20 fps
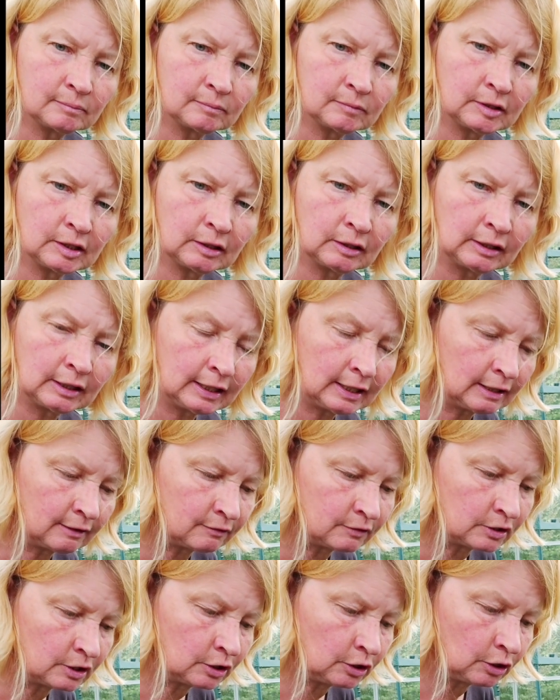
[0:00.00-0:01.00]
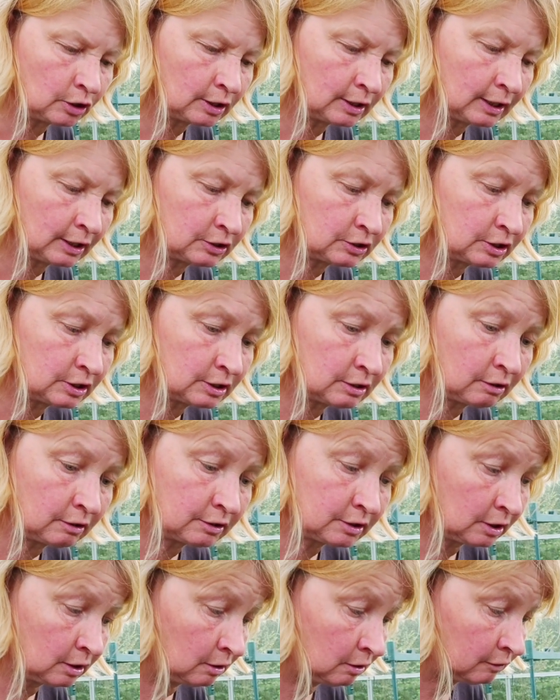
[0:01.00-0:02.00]
little leaves that you can actually start
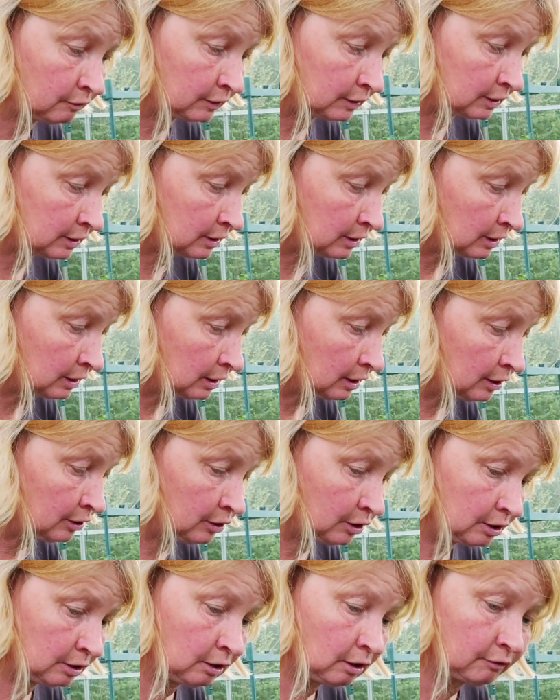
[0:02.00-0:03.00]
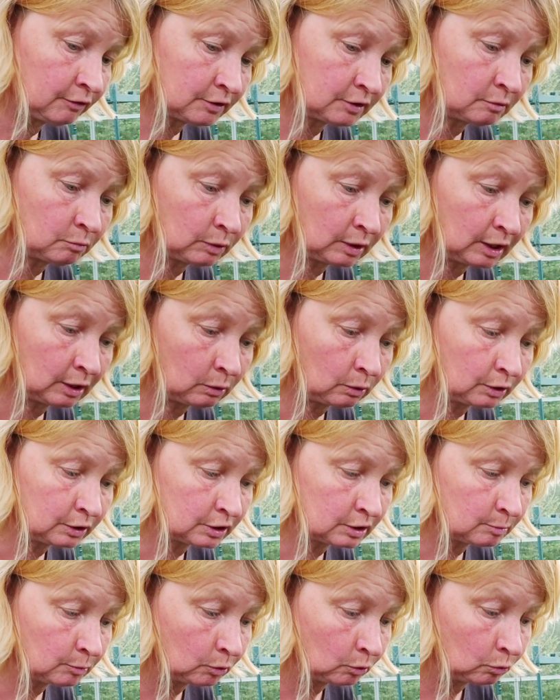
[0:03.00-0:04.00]
to harvest. You can harvest them when they're quite
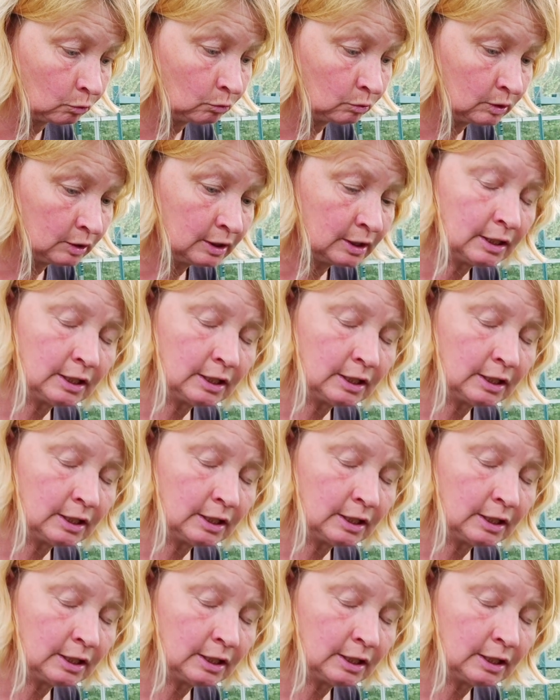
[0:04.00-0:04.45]
small.